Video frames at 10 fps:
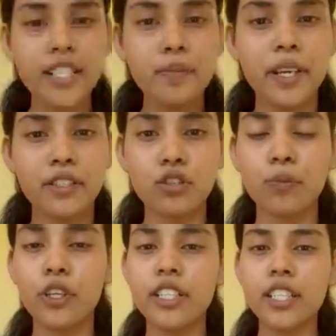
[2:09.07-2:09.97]
This is
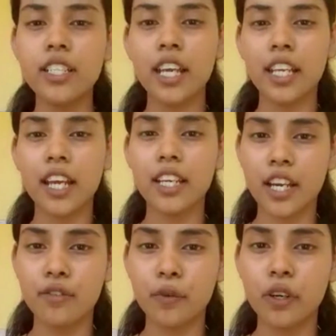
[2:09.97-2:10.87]
metropolitan area
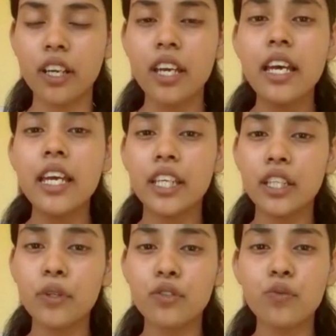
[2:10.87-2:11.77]
network.
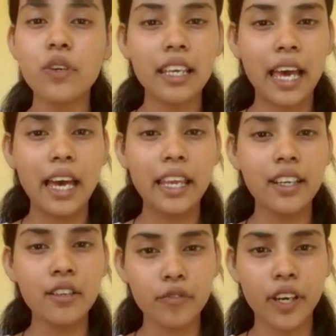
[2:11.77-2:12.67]
In between LAN
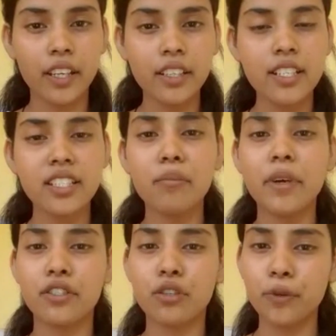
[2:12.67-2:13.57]
and WAN is the
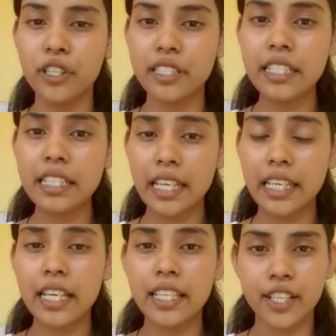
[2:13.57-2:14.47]
metropolitan
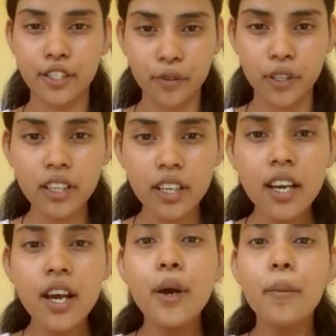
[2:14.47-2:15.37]
area network.
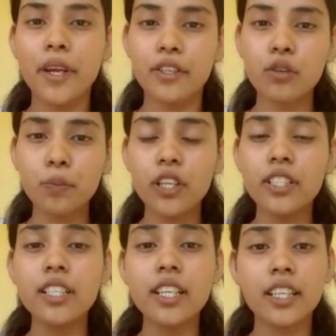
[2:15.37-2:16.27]

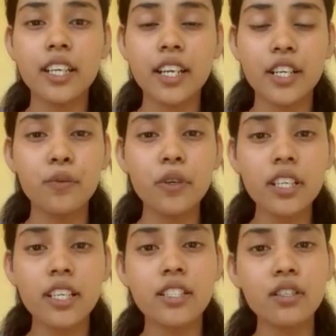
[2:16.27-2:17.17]
Metropolitan area
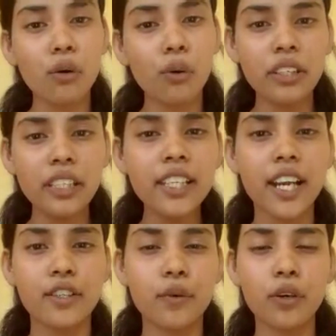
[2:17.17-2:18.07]
network is only
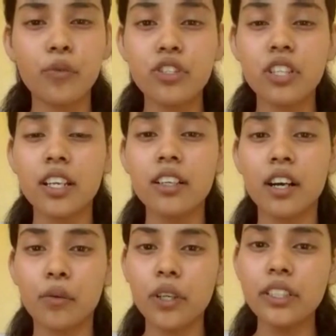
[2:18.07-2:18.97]
network which can
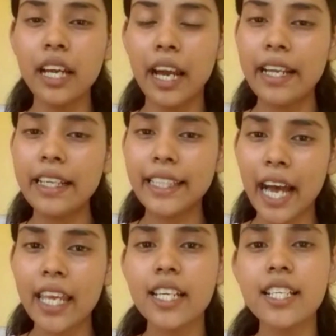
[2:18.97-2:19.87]
cover the
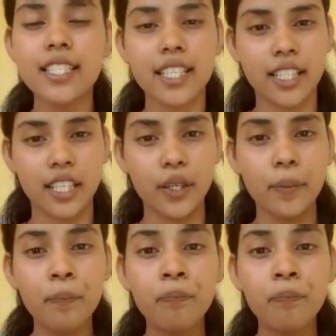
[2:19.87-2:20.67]
entire city.